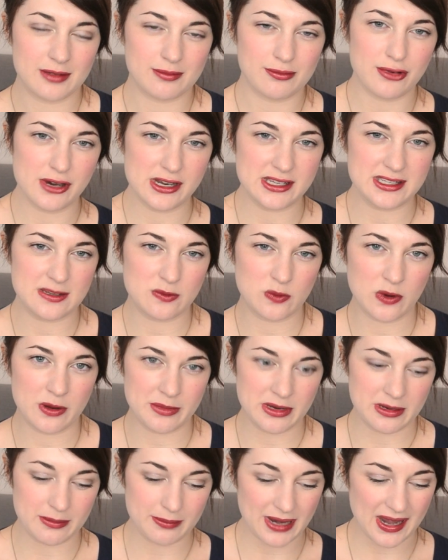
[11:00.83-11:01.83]
pretty
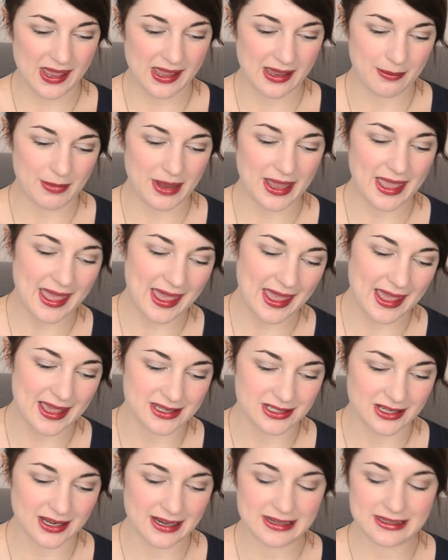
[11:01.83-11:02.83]
woman playing in my
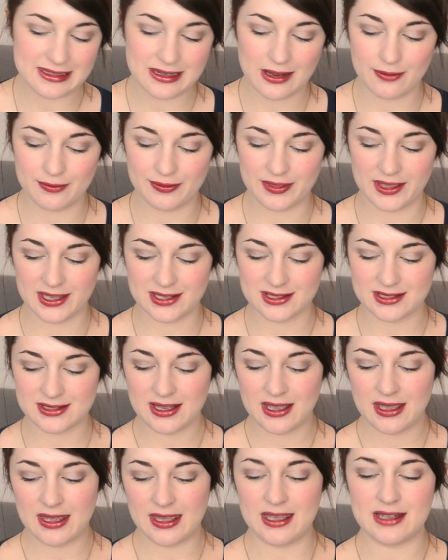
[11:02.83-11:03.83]
head. I love this.
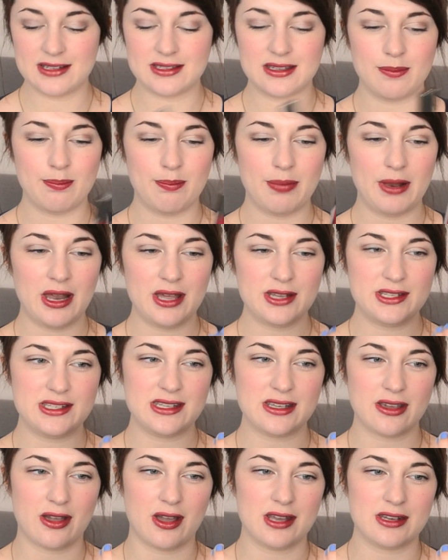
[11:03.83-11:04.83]
It's a
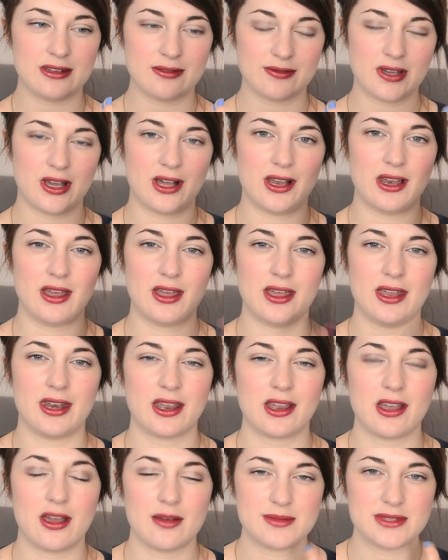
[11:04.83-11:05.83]
bloody kind of colour, and
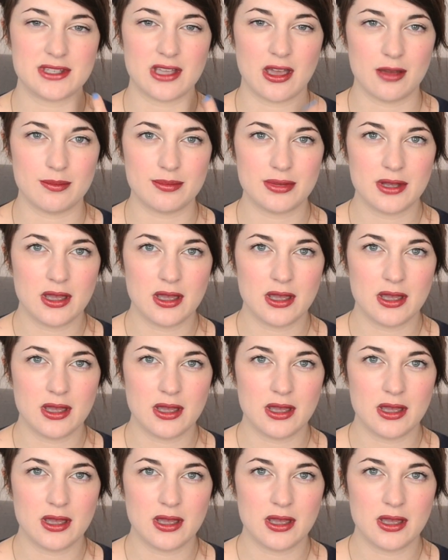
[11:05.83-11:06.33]
it comes up